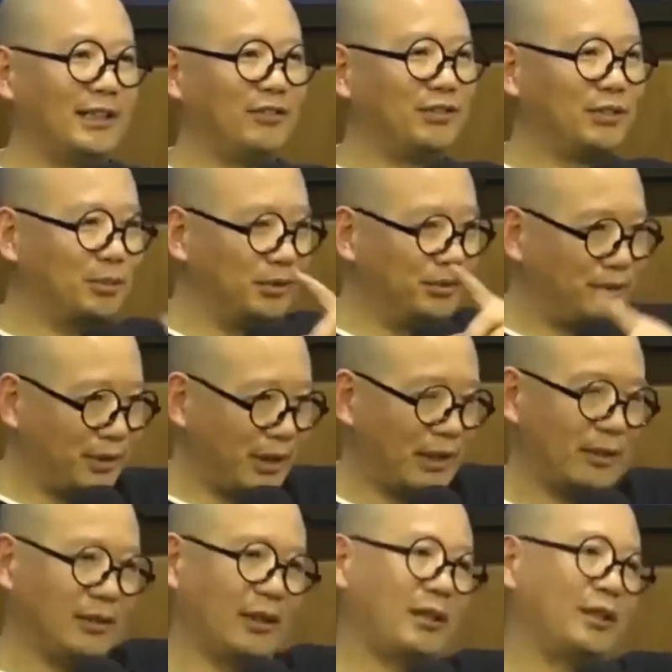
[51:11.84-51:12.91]
It is like
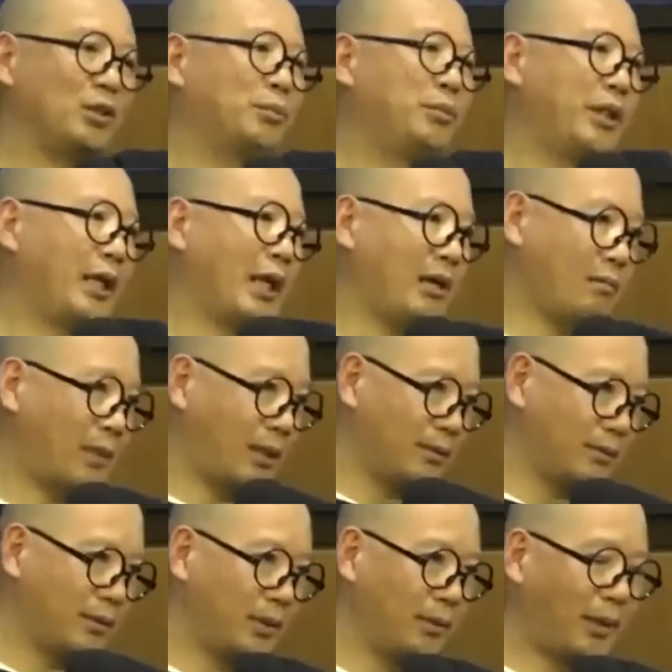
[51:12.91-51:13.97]
martial
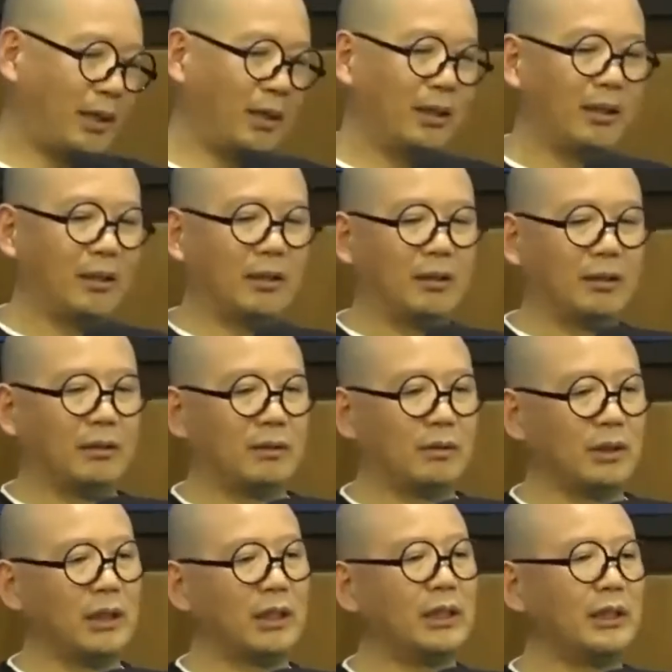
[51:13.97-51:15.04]
arts.
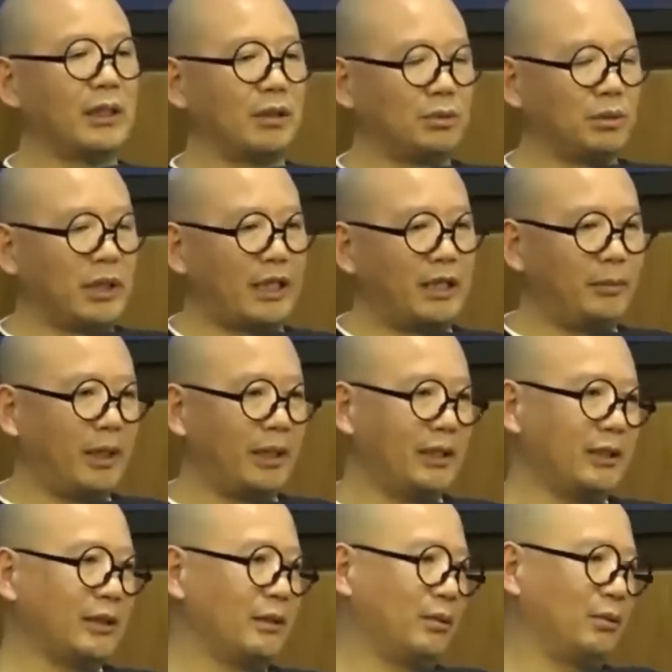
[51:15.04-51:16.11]
There are
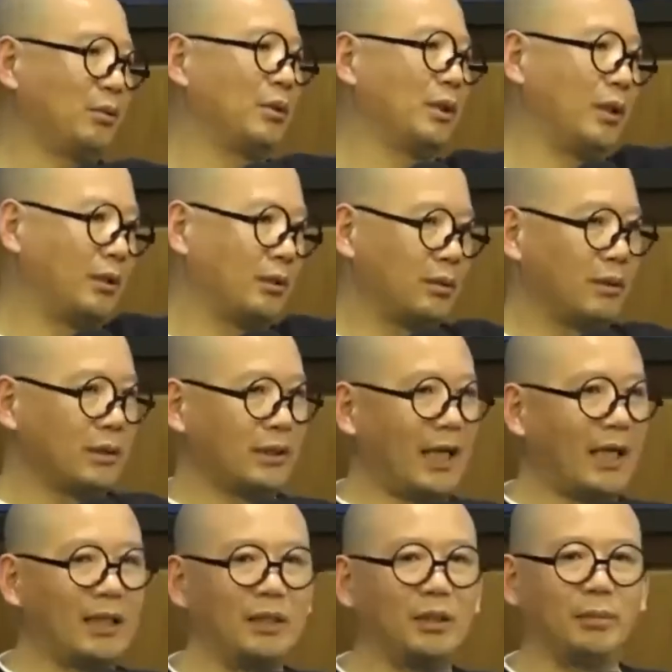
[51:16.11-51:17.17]
different schools of
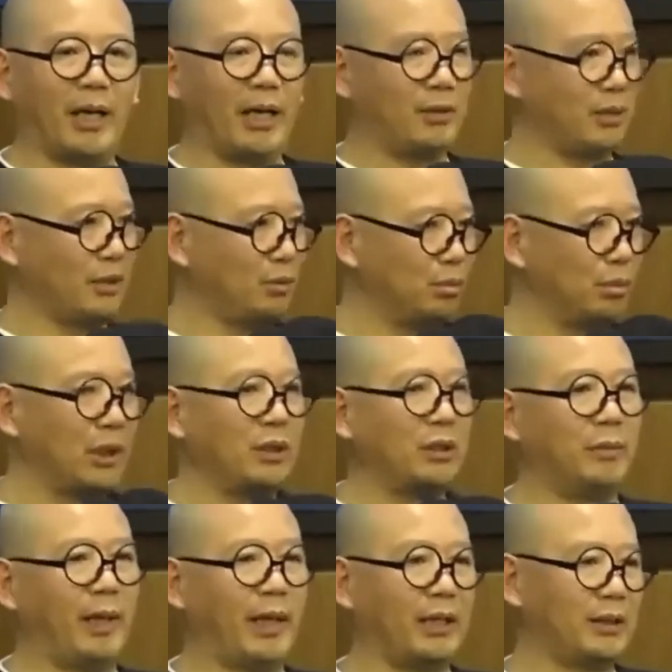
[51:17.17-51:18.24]
martial arts, but
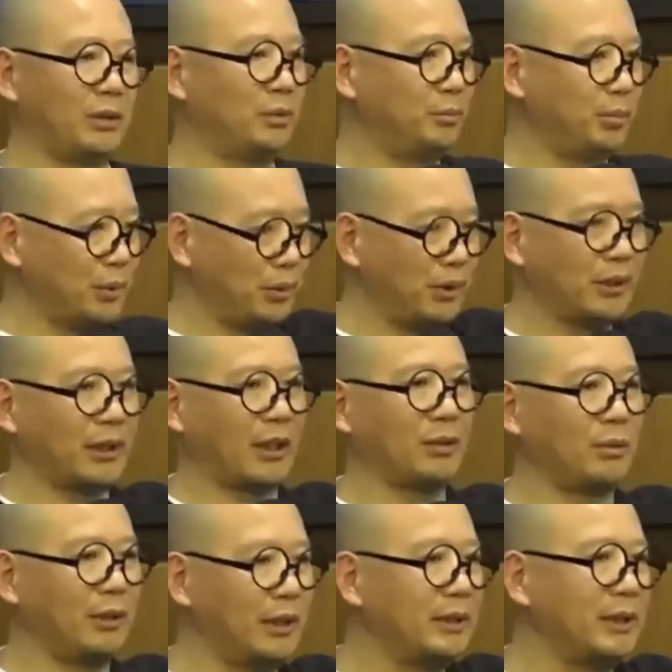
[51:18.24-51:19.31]
who is the
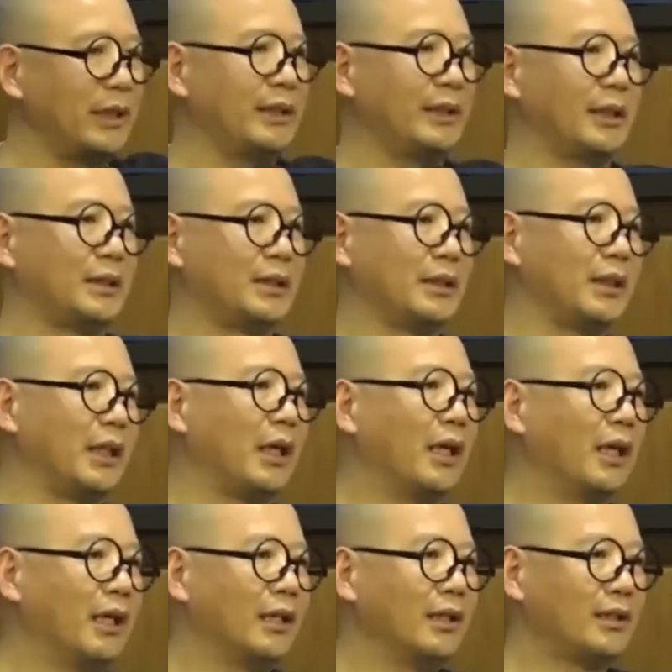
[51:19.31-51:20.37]
best?
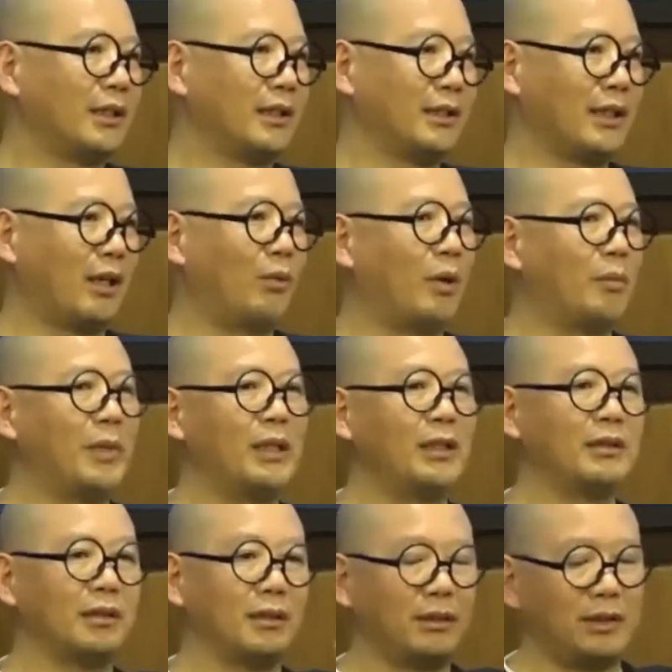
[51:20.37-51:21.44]
It doesn't really
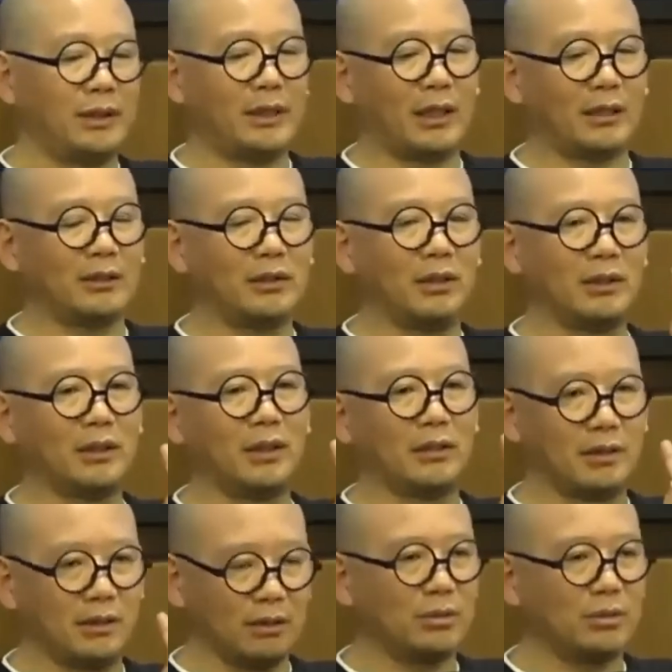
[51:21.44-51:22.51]
matter. Everyone has
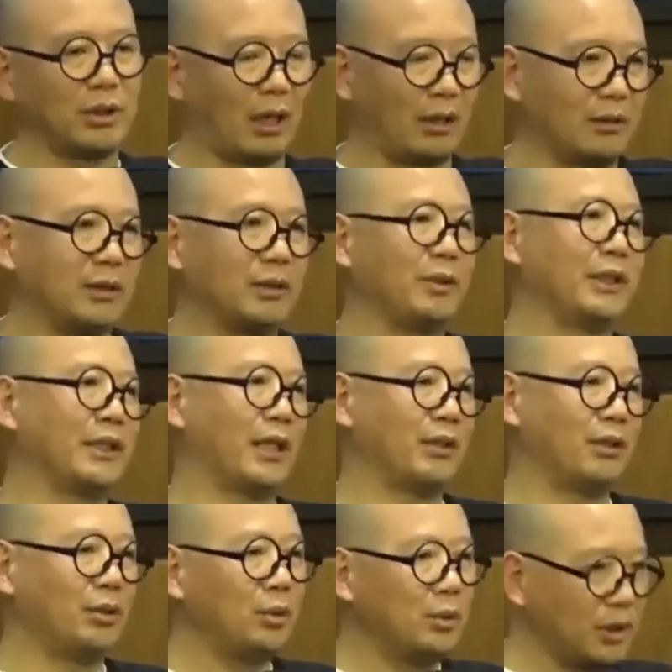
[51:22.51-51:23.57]
their strength
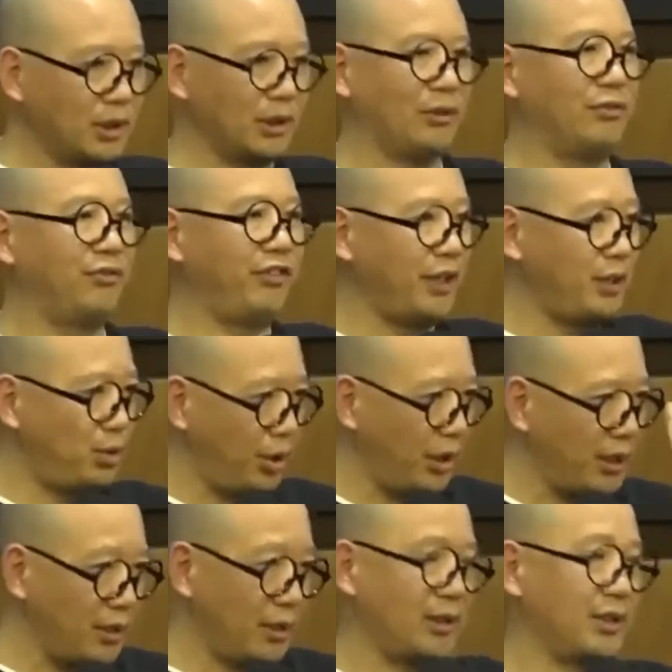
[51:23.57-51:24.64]
and weakness.